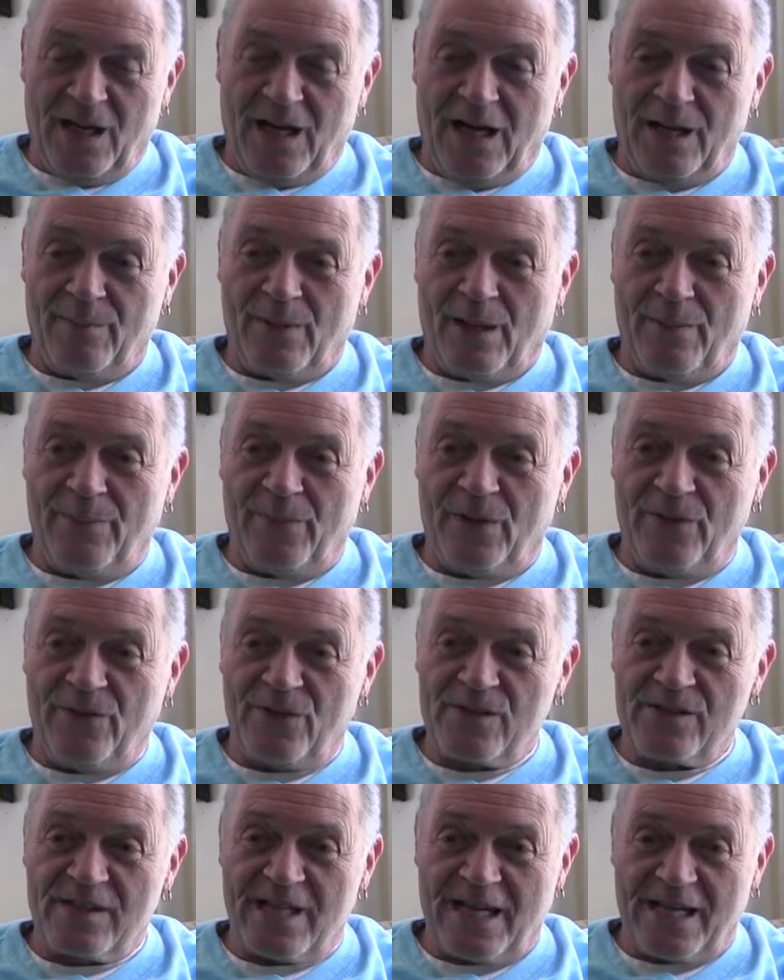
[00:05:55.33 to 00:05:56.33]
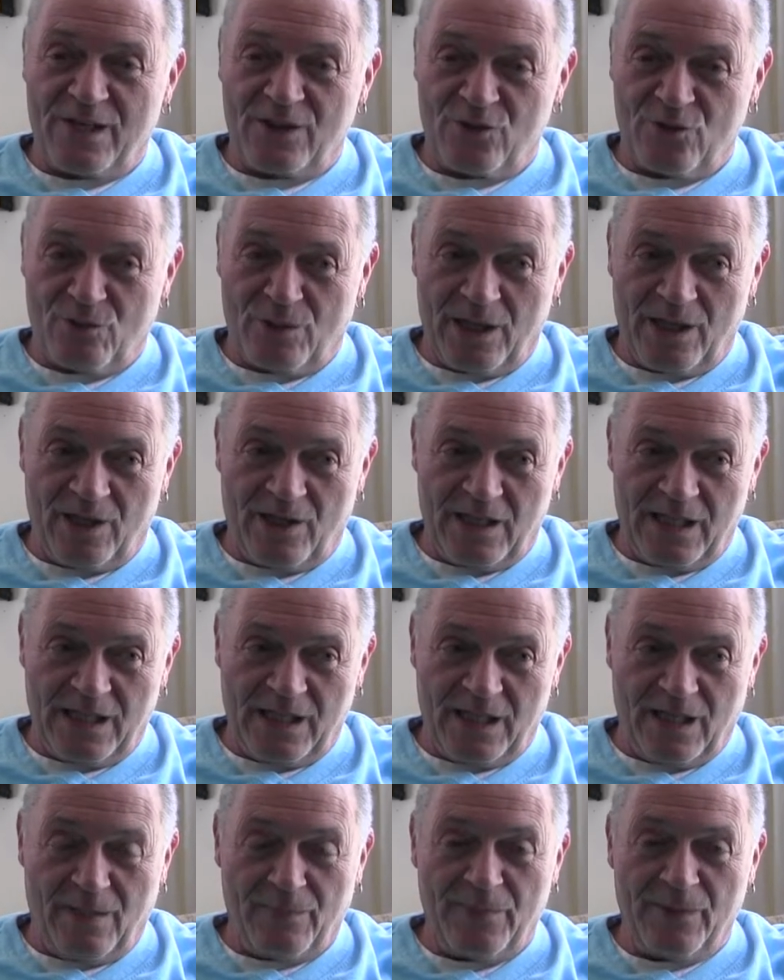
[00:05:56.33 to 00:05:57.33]
I'm up on the
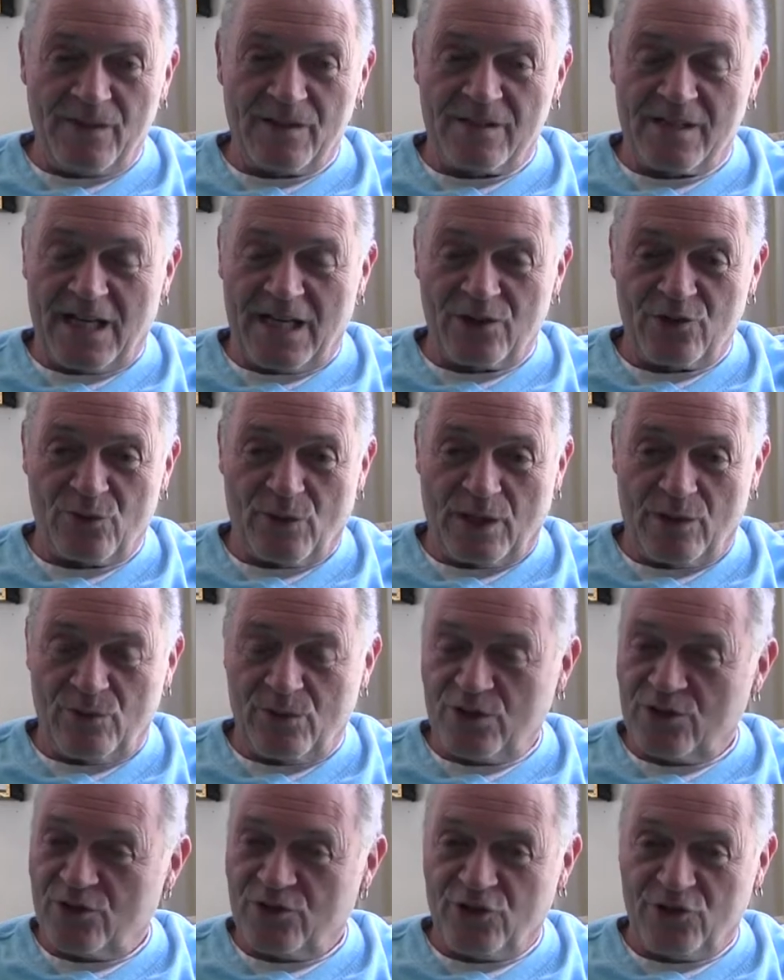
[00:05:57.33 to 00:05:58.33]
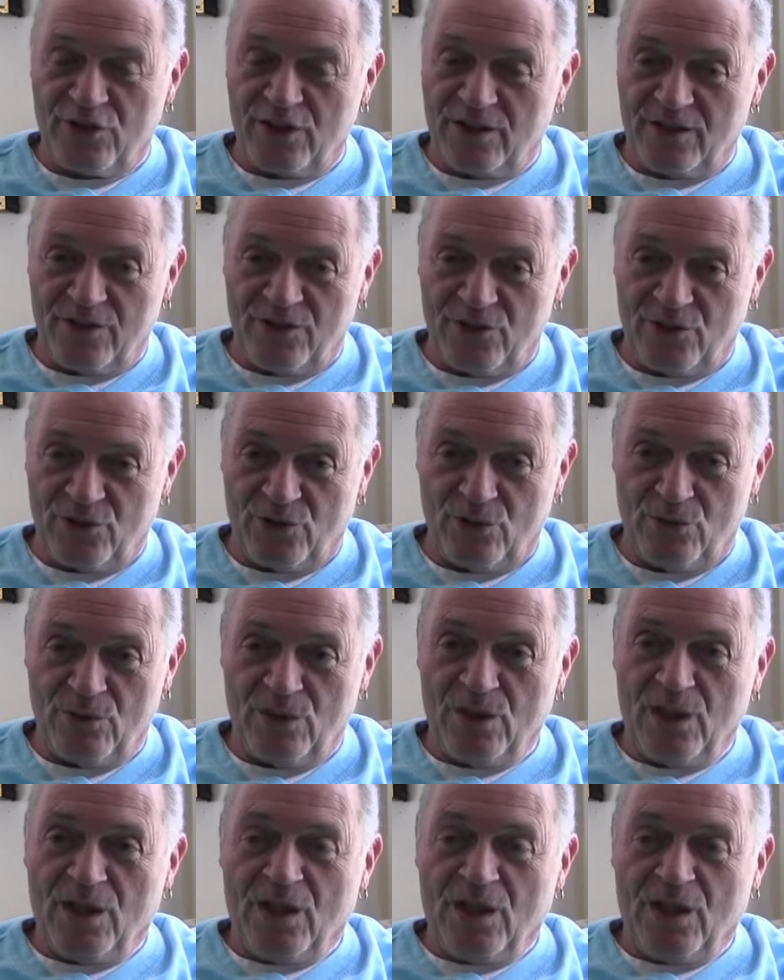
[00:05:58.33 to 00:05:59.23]
sanctuary, up in the sanctuary, which you didn't do.